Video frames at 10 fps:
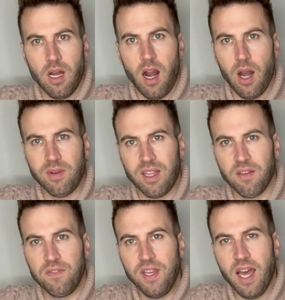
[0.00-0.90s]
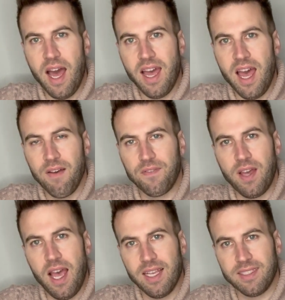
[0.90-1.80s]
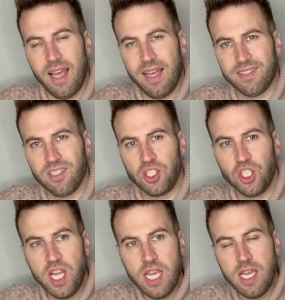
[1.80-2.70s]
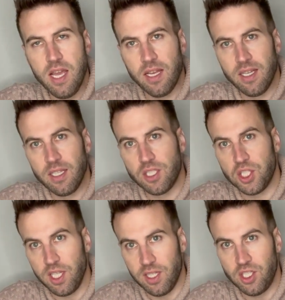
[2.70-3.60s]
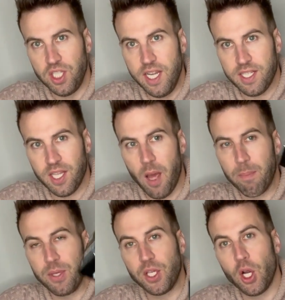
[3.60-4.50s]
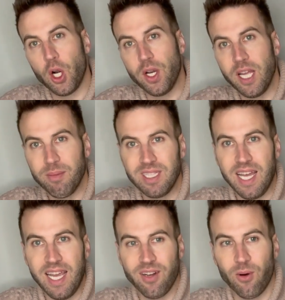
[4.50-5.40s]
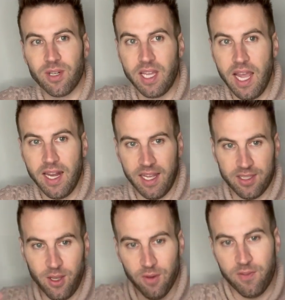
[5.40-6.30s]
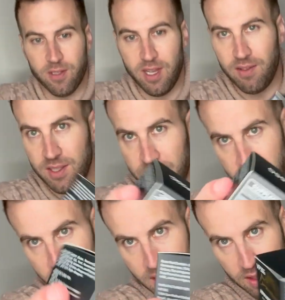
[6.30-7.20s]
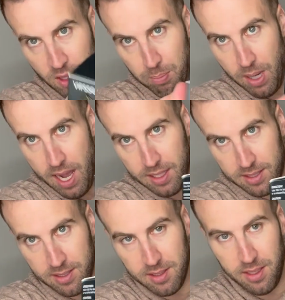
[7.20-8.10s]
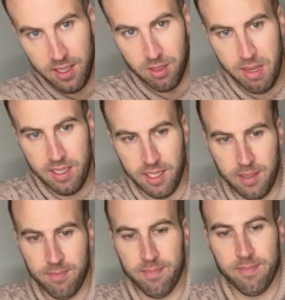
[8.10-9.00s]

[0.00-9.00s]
All right, we got the V-I-F-S-S-G, Shilajit, pure Himalayan organic. So first off, just the box is amazing,